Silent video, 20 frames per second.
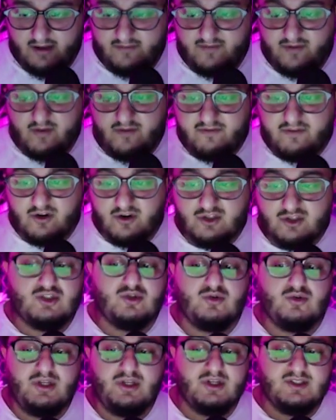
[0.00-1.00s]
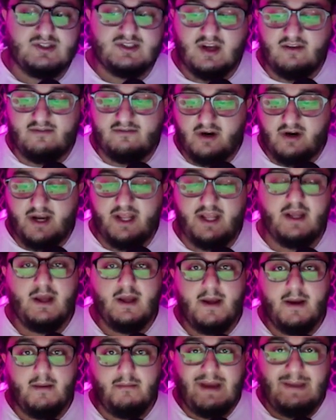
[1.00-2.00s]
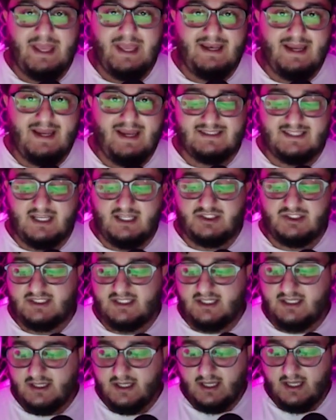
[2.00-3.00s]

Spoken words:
For the first 2 years of running my paid ads agency,